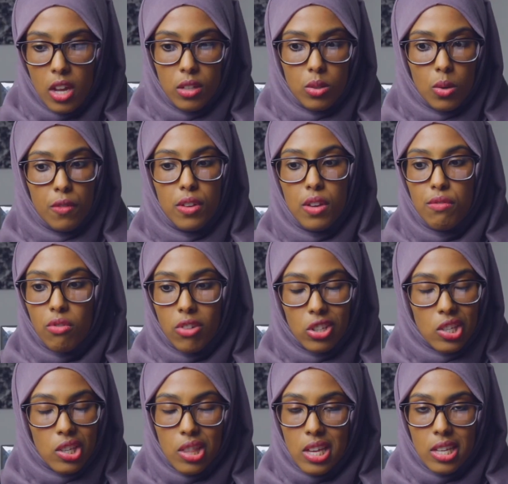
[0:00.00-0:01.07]
So if you've
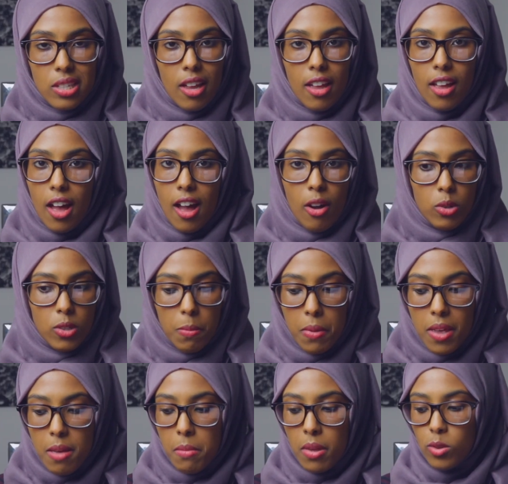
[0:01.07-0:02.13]
written things like I was a
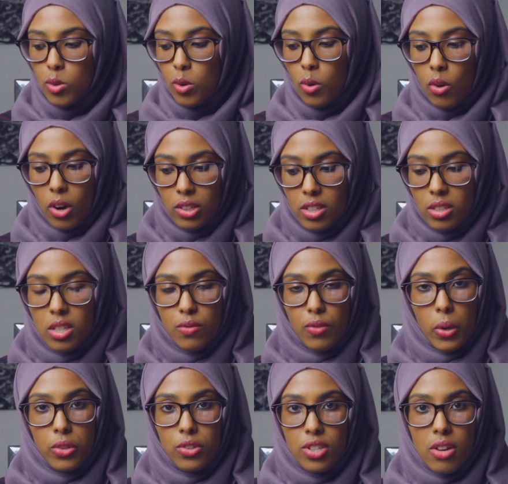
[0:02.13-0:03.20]
peer mentor or I did this
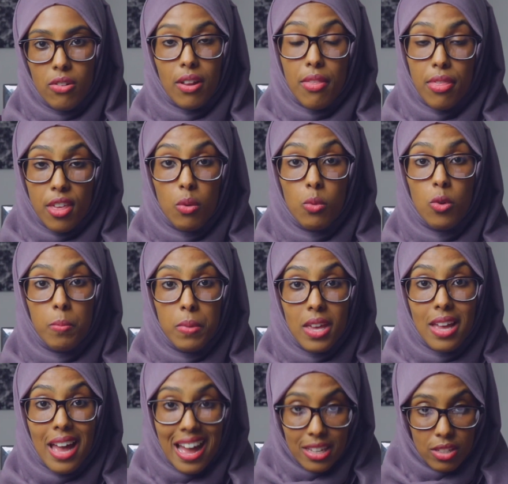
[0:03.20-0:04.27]
volunteering, they will
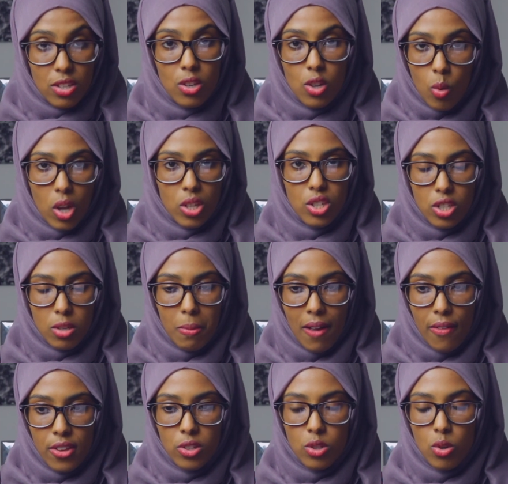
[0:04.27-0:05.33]
be asking you questions
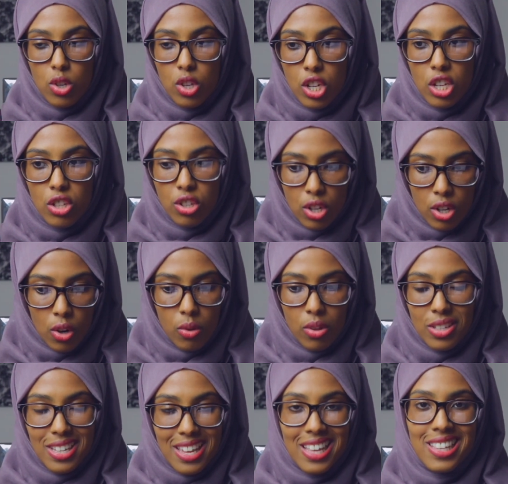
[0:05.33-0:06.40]
about this. So you need to know
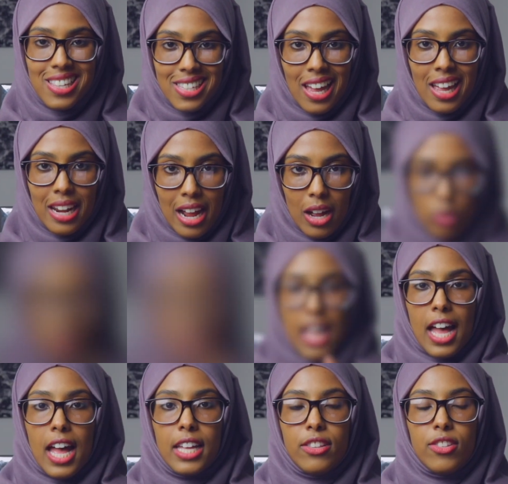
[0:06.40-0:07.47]
this inside out.
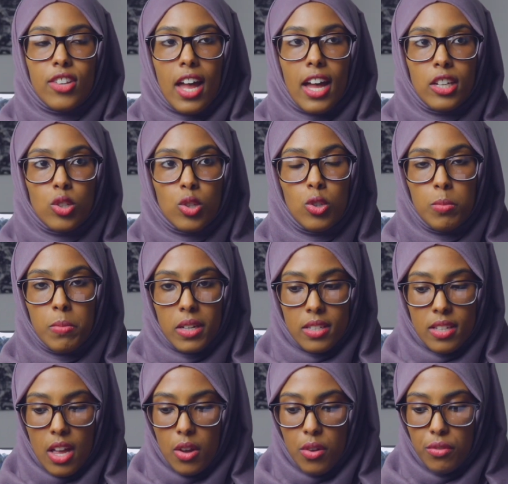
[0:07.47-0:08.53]
And I told
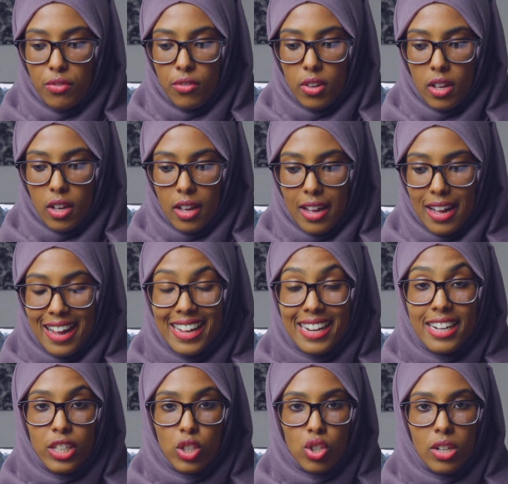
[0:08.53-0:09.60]
myself, I
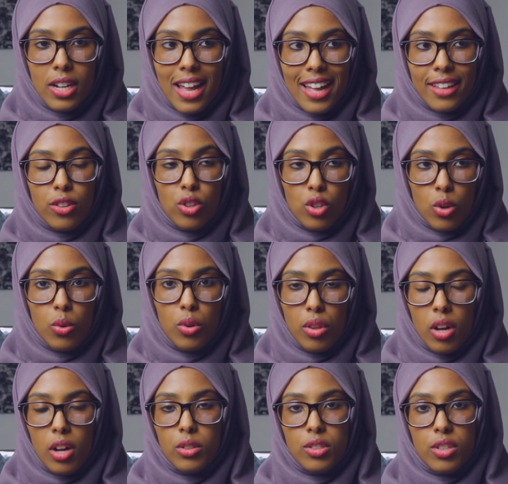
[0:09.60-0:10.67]
literally had no
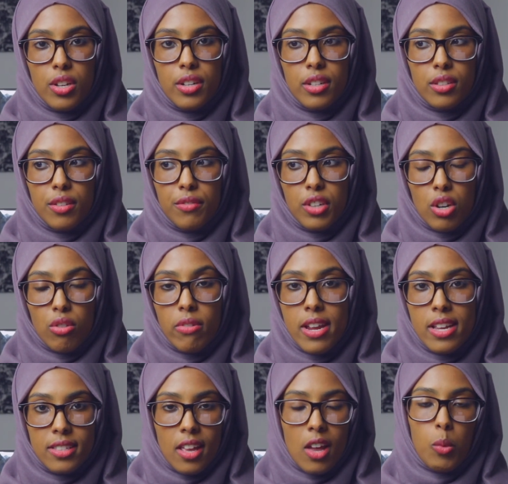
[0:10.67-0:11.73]
other alternative
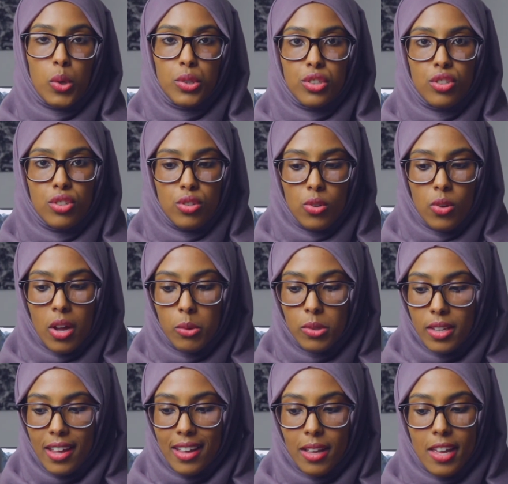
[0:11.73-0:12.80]
careers that I wanted to do. I was like,